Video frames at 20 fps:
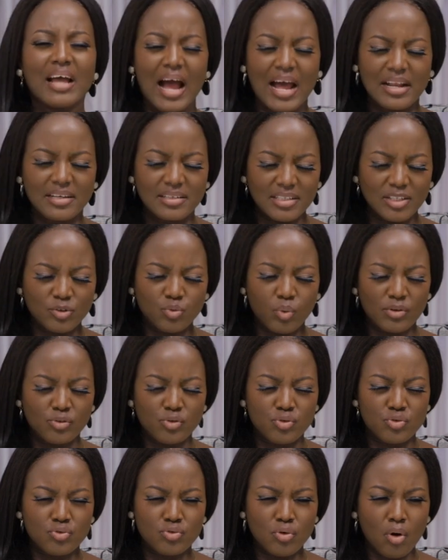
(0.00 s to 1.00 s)
And it
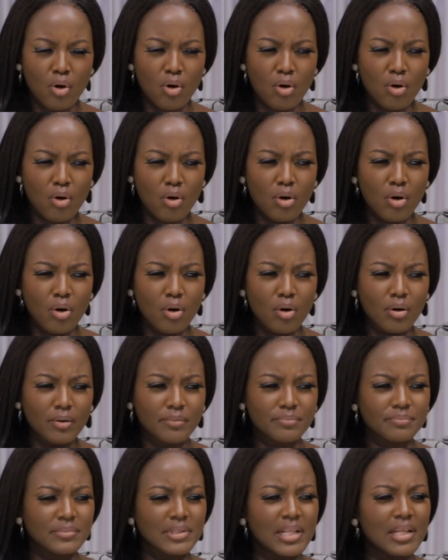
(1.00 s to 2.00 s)
was so,
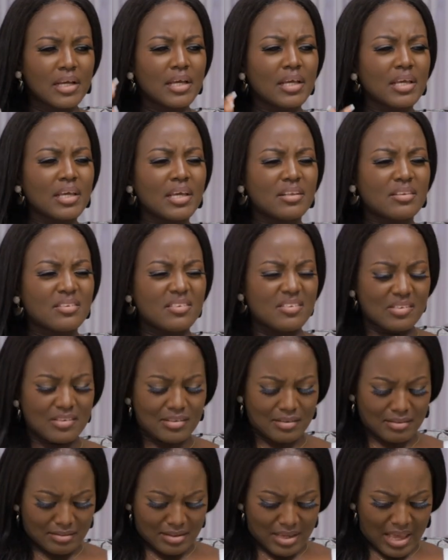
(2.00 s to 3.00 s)

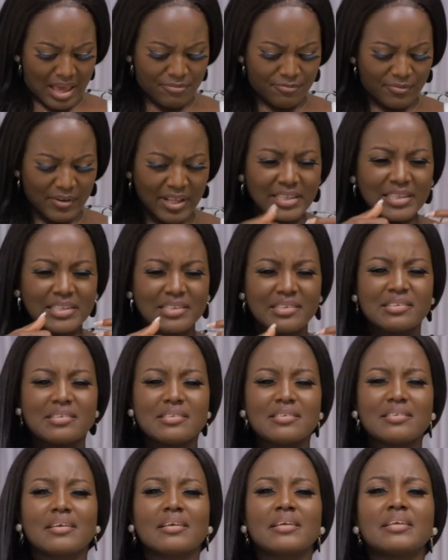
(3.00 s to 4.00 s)
I felt
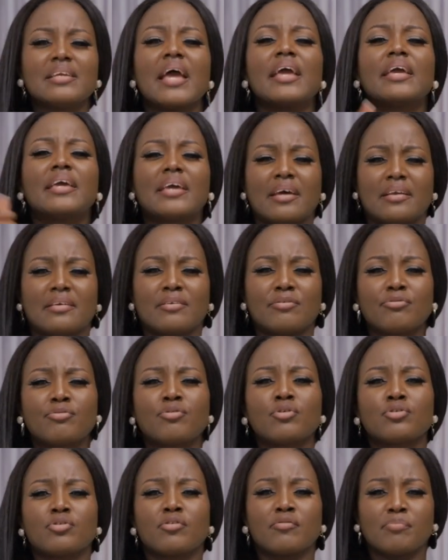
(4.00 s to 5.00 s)
naked in
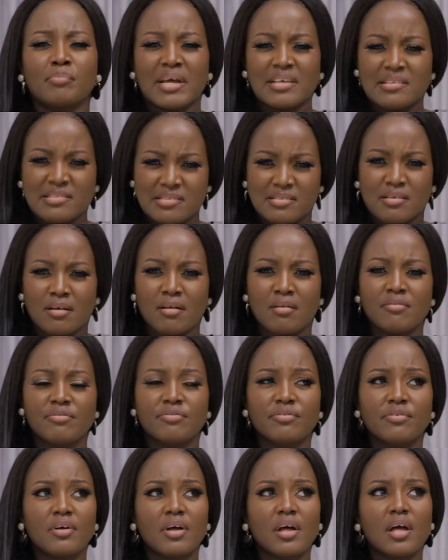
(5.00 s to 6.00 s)
front of
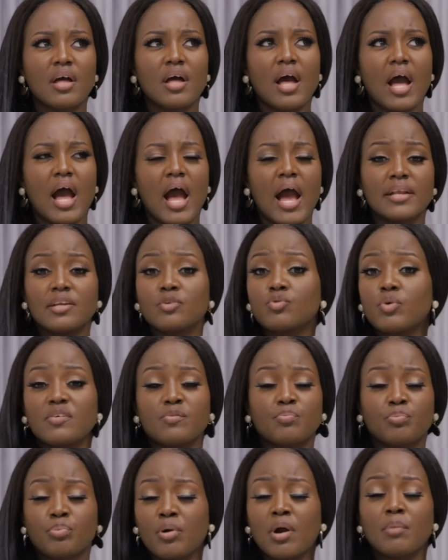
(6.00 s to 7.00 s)
myself. And it
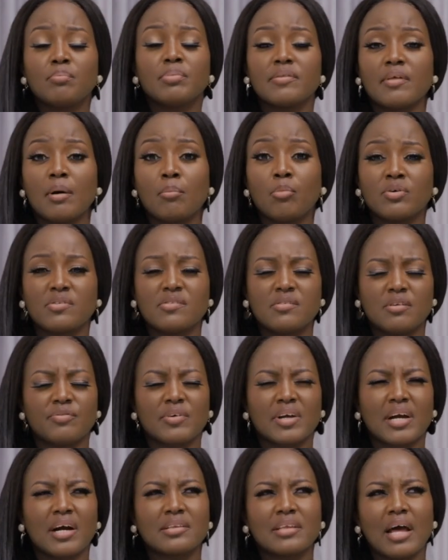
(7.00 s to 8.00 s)
was probably the most
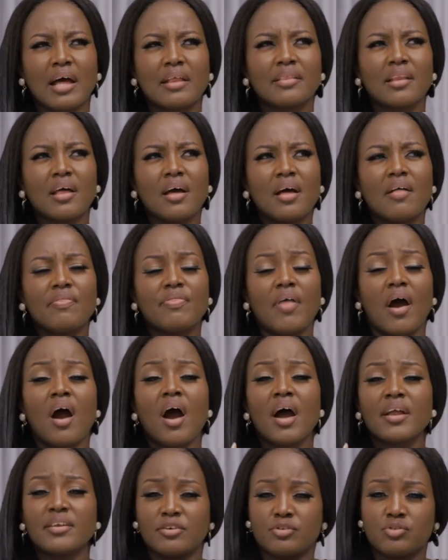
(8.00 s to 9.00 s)
difficult and the
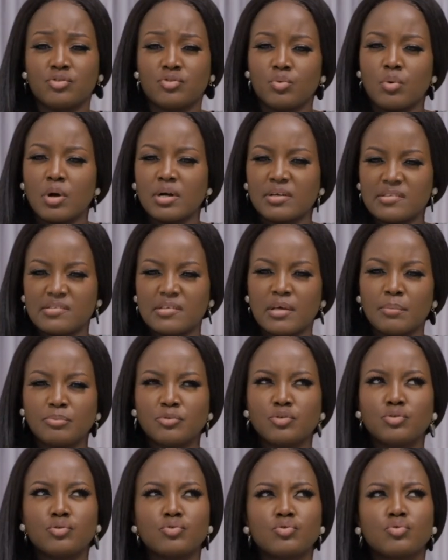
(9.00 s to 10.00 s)
hardest to
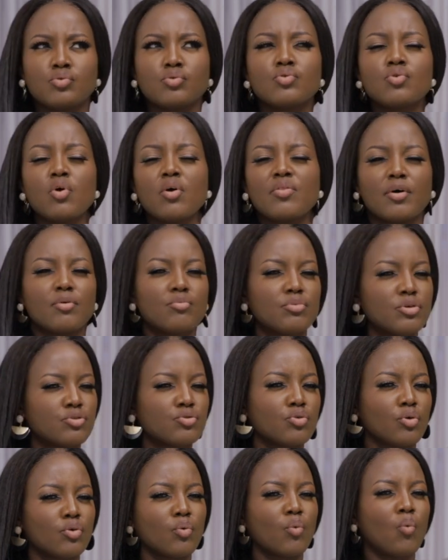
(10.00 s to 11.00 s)
accept, to know the
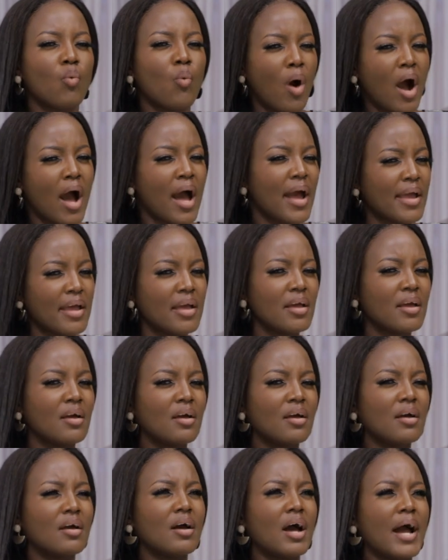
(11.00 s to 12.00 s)
reason why
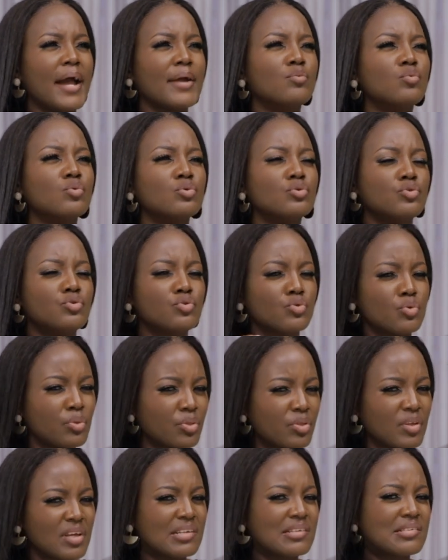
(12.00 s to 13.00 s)
I would do
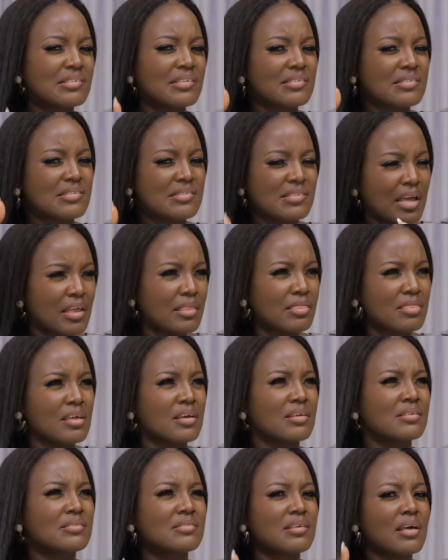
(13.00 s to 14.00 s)
things, say
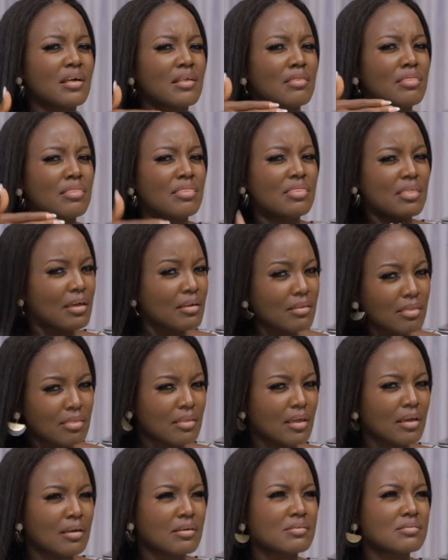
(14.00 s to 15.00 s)
things, think
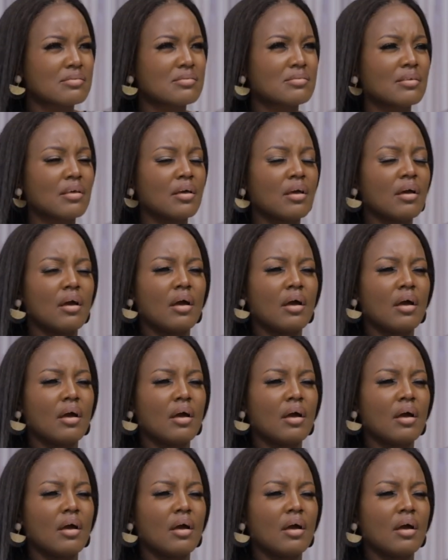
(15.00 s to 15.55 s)
things.